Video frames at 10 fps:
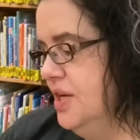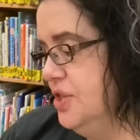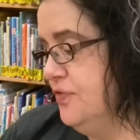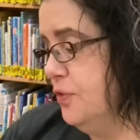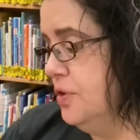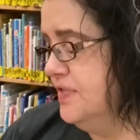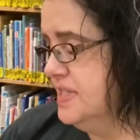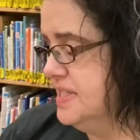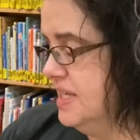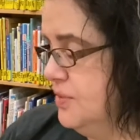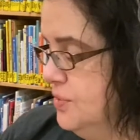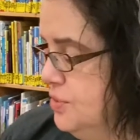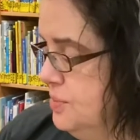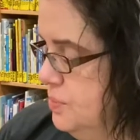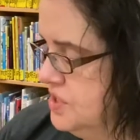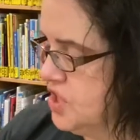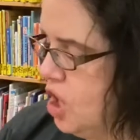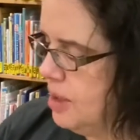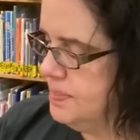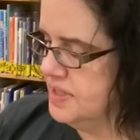The floor of the sitting room was
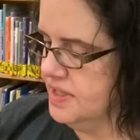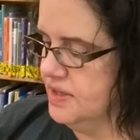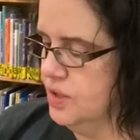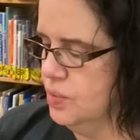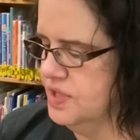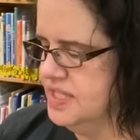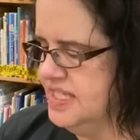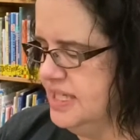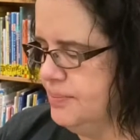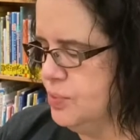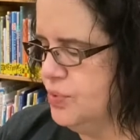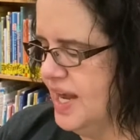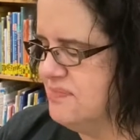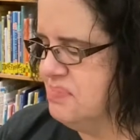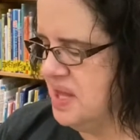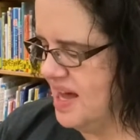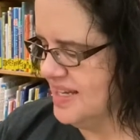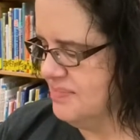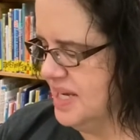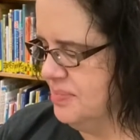carpeted with deep red blotting
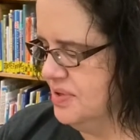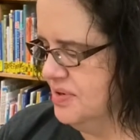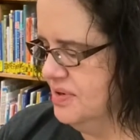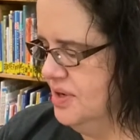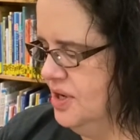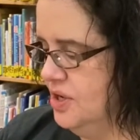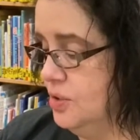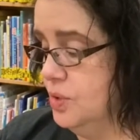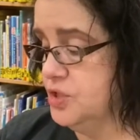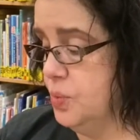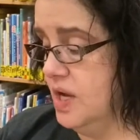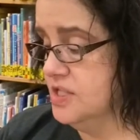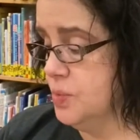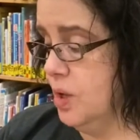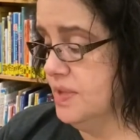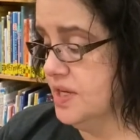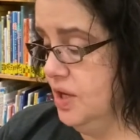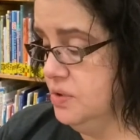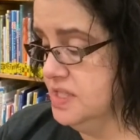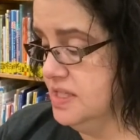paper, which was warm and
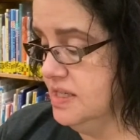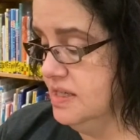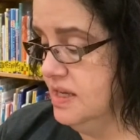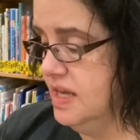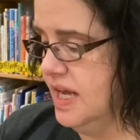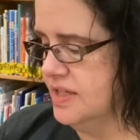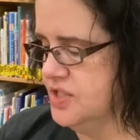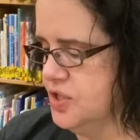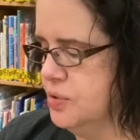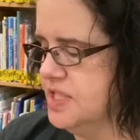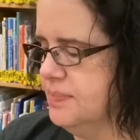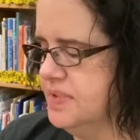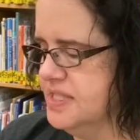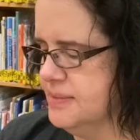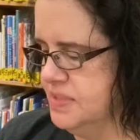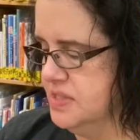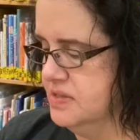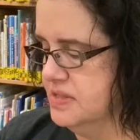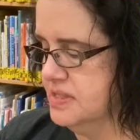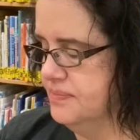cozy and soaked up the
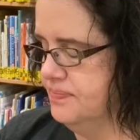spills.